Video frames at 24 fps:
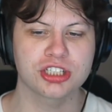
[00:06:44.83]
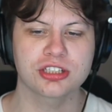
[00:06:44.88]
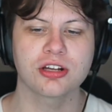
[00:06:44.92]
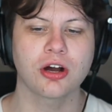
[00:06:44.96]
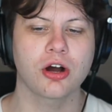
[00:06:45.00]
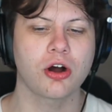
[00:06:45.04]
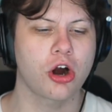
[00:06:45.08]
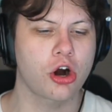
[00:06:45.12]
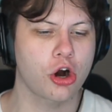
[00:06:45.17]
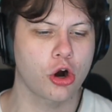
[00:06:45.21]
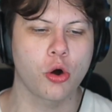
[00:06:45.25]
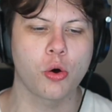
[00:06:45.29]

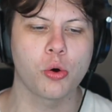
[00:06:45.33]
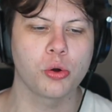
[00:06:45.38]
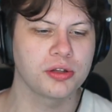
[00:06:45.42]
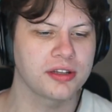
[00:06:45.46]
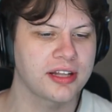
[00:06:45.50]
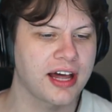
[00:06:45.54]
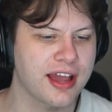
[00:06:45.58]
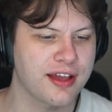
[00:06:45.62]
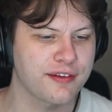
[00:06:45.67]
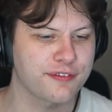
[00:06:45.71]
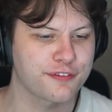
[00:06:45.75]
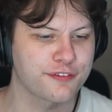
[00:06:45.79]
our whole
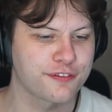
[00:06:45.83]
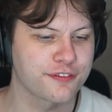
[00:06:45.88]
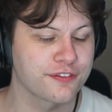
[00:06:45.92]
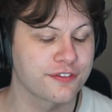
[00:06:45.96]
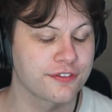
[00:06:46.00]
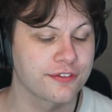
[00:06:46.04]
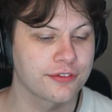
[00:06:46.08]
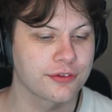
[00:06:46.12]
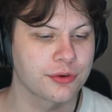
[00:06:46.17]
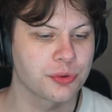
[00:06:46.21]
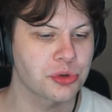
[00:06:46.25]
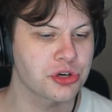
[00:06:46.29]
life
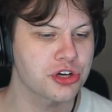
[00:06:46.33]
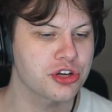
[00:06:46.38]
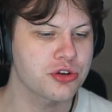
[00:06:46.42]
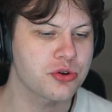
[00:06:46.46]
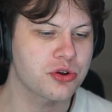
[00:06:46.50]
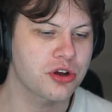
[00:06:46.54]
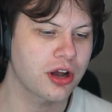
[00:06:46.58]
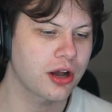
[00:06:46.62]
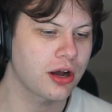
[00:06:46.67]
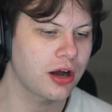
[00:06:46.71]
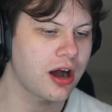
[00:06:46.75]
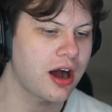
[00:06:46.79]
where you
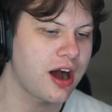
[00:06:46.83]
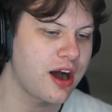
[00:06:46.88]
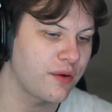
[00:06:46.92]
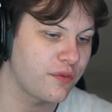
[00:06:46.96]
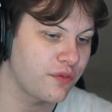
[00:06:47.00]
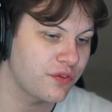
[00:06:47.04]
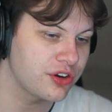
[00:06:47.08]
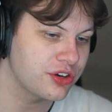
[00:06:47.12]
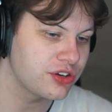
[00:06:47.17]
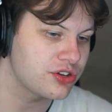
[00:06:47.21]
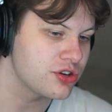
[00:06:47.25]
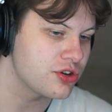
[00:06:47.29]
cough
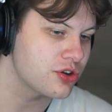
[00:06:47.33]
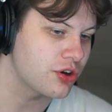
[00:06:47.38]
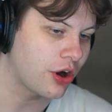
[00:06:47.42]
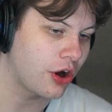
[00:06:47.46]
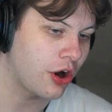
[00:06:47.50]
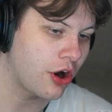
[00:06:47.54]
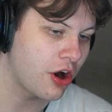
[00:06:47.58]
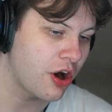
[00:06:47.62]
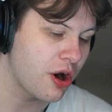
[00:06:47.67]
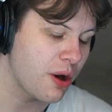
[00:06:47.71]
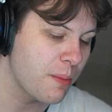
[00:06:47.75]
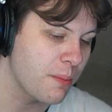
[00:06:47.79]
into your
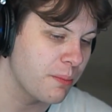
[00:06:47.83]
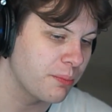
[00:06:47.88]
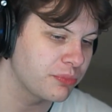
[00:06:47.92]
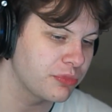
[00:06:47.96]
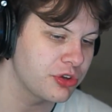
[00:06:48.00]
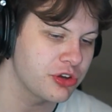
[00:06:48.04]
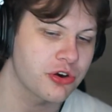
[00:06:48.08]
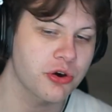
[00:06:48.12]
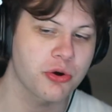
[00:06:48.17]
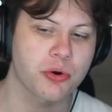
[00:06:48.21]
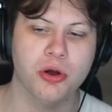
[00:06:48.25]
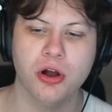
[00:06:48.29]
arm, you
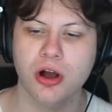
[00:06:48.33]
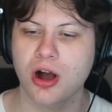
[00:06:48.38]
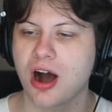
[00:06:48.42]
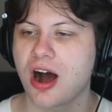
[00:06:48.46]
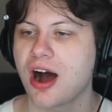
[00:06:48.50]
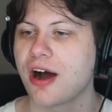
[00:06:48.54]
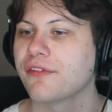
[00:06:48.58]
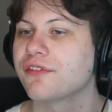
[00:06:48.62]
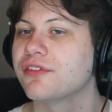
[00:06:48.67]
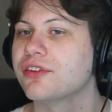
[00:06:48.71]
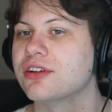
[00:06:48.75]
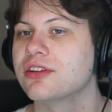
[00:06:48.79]
don't
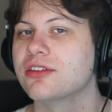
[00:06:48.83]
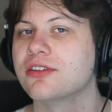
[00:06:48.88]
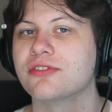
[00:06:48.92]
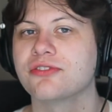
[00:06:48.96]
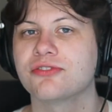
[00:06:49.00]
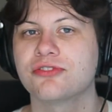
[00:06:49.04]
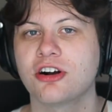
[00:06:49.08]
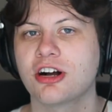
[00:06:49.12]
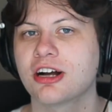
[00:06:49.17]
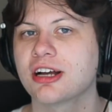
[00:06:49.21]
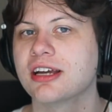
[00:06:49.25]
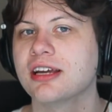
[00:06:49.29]
cough into
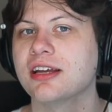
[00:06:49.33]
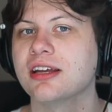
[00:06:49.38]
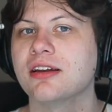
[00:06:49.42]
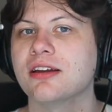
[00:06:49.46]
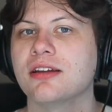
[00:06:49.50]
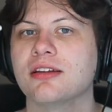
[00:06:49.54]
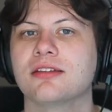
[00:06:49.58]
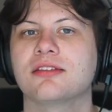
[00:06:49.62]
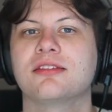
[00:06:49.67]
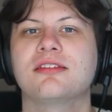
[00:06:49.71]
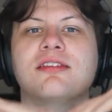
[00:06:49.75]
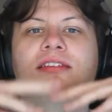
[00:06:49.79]

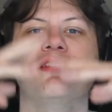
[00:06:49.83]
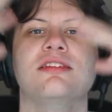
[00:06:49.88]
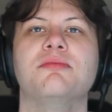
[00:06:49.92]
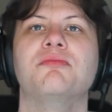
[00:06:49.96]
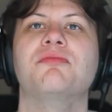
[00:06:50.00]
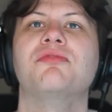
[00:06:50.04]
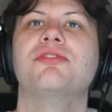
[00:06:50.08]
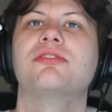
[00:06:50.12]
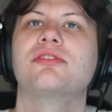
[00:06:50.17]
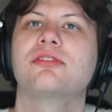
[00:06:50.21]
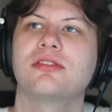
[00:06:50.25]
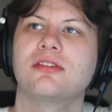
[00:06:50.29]
the
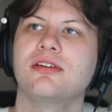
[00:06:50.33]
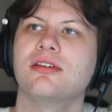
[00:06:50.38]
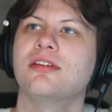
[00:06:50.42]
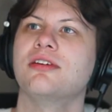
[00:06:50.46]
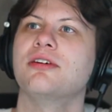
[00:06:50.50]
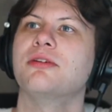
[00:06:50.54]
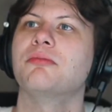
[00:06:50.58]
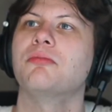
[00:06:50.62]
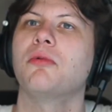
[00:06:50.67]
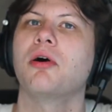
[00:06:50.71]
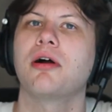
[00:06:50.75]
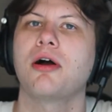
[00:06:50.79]

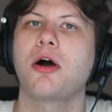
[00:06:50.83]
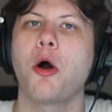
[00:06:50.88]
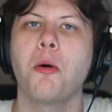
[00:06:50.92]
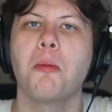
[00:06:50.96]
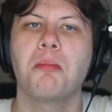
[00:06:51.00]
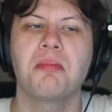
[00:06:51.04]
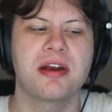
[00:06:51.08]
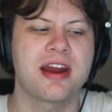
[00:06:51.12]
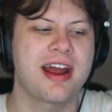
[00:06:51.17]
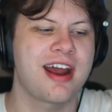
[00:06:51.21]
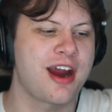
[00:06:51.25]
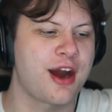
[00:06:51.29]

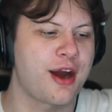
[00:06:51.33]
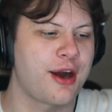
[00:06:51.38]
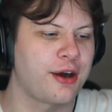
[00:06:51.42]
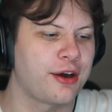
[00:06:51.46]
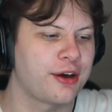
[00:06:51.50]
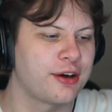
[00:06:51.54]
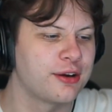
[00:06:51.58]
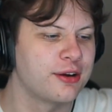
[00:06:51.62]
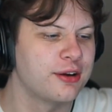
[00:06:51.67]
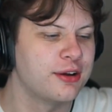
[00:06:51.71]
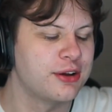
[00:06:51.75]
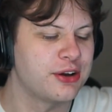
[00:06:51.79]
open
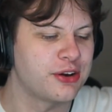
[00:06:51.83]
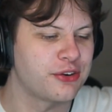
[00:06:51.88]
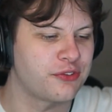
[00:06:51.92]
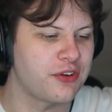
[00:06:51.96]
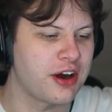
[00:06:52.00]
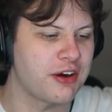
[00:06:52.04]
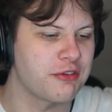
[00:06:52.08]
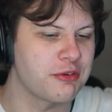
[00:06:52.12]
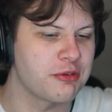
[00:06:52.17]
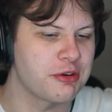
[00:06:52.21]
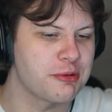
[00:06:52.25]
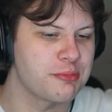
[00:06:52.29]
air for
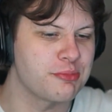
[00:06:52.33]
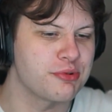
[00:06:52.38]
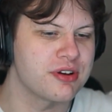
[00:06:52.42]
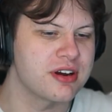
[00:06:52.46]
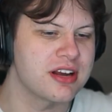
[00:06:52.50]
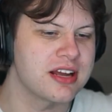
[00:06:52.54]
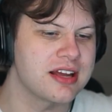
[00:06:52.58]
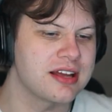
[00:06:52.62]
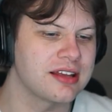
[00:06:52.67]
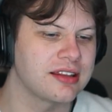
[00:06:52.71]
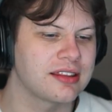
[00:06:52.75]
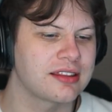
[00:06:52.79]
everyone to
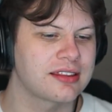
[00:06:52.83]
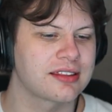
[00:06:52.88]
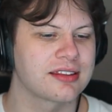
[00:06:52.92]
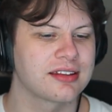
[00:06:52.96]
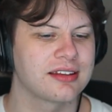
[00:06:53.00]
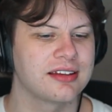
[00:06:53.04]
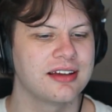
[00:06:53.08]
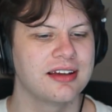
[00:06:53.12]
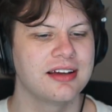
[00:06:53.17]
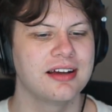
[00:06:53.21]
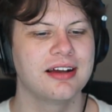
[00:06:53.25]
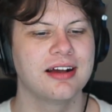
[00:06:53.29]
breathe.
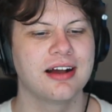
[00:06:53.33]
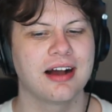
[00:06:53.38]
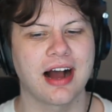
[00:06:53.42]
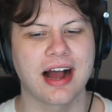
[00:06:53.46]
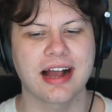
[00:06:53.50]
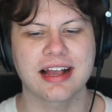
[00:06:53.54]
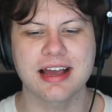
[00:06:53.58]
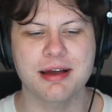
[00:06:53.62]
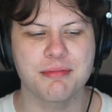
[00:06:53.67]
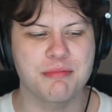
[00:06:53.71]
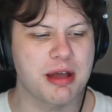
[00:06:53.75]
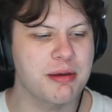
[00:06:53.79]
I
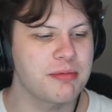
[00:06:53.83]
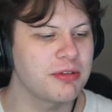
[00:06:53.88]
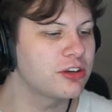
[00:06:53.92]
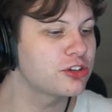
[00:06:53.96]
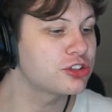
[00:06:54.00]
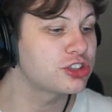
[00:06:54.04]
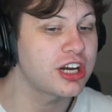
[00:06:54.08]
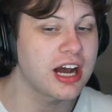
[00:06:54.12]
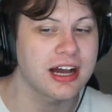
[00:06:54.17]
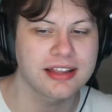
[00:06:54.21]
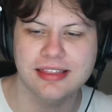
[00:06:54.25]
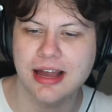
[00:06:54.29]
get maybe
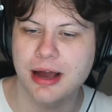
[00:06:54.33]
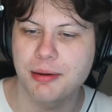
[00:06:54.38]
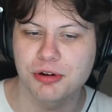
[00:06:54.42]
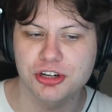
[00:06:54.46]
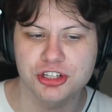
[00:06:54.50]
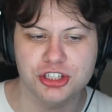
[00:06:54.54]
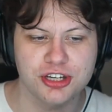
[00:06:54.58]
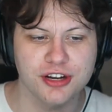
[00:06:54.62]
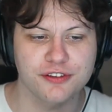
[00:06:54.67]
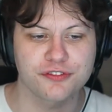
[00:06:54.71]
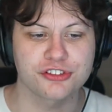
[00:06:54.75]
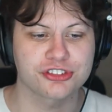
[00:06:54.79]
there's not that
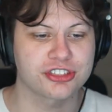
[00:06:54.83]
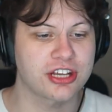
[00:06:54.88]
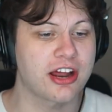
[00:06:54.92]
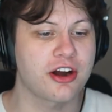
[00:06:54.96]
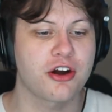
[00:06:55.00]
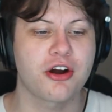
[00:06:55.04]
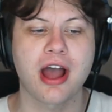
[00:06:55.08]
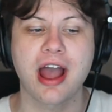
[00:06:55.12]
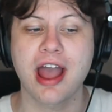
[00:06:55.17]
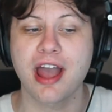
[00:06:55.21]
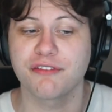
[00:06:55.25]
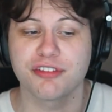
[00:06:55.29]
much difference. I don't
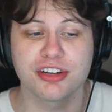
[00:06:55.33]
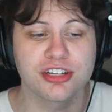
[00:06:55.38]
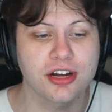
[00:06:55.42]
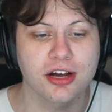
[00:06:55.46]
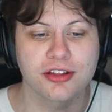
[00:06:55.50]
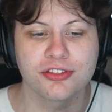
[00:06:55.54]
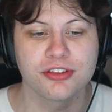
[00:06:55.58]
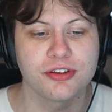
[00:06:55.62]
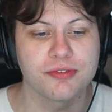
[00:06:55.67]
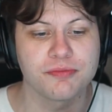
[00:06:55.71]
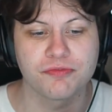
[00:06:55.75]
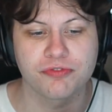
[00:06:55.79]
know. I haven't
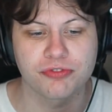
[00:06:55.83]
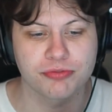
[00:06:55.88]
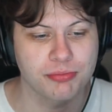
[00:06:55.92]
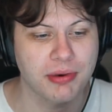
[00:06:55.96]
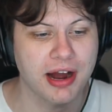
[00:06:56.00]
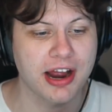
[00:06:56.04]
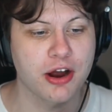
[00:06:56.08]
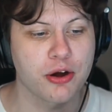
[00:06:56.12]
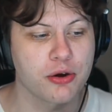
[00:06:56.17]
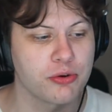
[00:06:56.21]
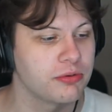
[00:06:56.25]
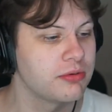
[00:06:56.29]
done
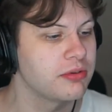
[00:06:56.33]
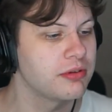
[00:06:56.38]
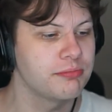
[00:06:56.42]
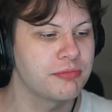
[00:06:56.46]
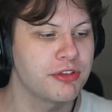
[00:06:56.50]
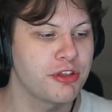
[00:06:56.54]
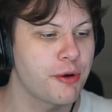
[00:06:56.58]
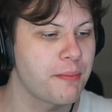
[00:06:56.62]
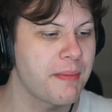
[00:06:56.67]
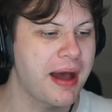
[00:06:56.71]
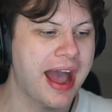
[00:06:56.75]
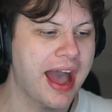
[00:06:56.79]

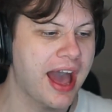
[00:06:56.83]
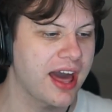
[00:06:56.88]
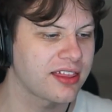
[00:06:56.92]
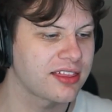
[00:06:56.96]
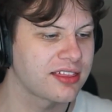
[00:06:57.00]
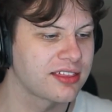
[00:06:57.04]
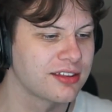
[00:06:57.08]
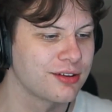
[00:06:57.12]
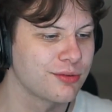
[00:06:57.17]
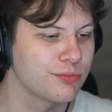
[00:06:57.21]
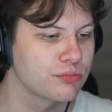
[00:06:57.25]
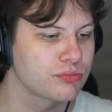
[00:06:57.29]
the
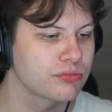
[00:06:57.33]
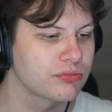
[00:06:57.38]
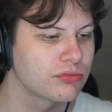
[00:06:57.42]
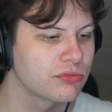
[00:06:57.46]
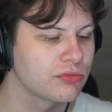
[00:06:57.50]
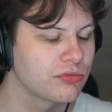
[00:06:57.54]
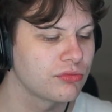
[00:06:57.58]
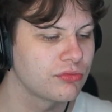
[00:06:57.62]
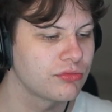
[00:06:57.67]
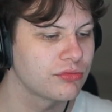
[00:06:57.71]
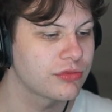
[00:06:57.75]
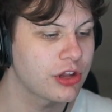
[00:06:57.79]
math.
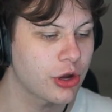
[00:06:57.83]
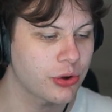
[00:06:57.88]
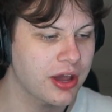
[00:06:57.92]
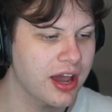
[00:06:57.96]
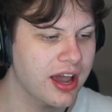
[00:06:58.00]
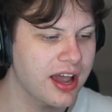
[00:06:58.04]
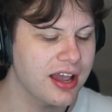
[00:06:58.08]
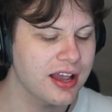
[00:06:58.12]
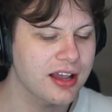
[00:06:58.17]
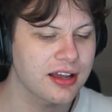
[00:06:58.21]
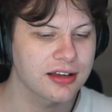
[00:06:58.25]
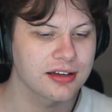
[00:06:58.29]

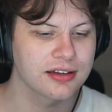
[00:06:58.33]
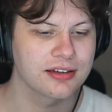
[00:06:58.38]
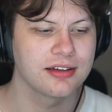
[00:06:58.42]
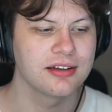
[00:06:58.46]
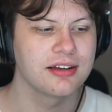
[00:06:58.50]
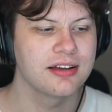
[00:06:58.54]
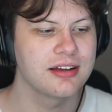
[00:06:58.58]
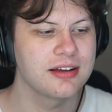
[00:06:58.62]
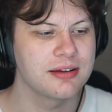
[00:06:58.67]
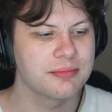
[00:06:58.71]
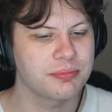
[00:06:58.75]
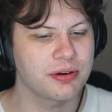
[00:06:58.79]
Okay?
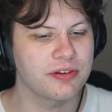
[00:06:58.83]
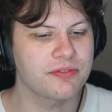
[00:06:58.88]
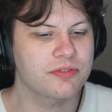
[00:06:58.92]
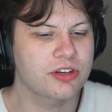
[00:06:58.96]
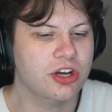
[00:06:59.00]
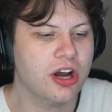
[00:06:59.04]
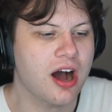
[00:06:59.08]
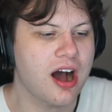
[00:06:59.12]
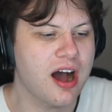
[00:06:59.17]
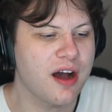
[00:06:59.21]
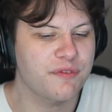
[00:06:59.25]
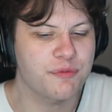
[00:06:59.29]
But
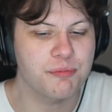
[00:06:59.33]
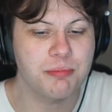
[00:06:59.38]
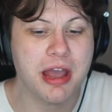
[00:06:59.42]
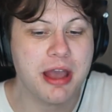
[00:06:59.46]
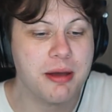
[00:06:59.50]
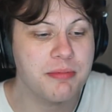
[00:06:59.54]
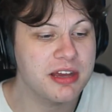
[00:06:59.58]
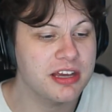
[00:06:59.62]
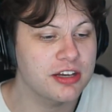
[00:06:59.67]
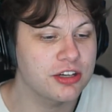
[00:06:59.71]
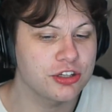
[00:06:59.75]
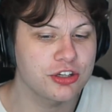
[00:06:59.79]
cough
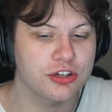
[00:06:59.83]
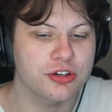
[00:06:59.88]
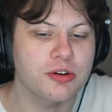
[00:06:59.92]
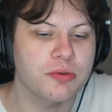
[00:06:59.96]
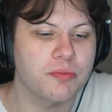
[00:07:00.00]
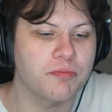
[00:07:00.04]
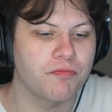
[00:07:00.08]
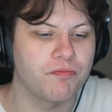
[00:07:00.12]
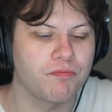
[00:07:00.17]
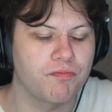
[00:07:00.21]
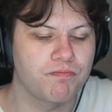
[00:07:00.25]
maybe in your